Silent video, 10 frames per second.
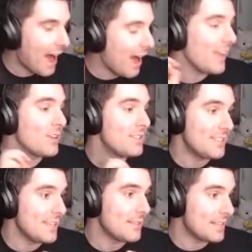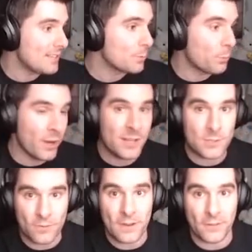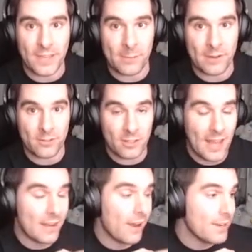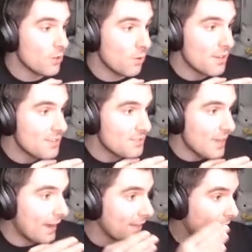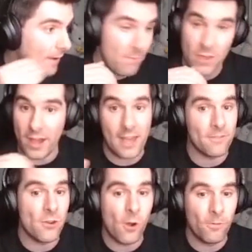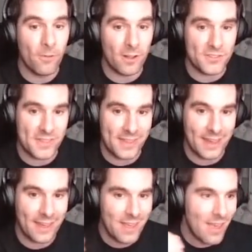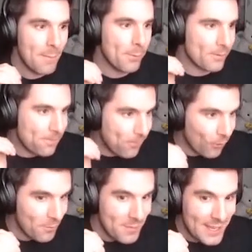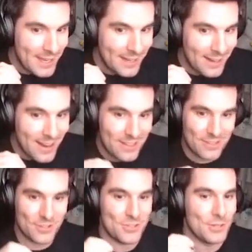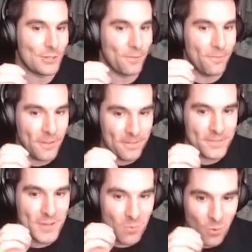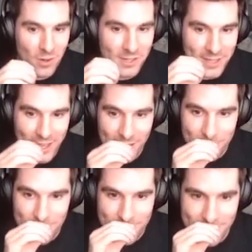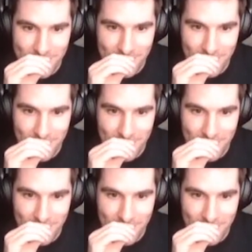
I could see this is Brian's favorite game ever, and I have no fault in that. But for me, there's just 51 games.